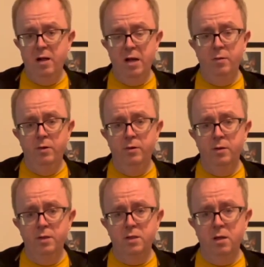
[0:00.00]
Anyone
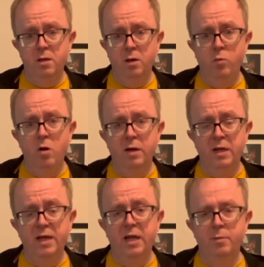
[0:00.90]
that's a working
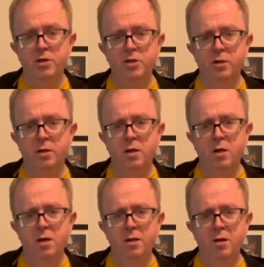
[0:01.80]
gigging magician
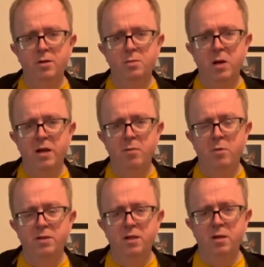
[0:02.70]
knows there's plenty of
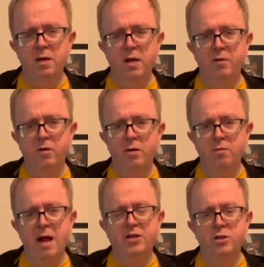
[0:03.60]
moments at the end of a
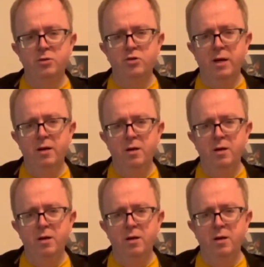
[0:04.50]
reaction to a trick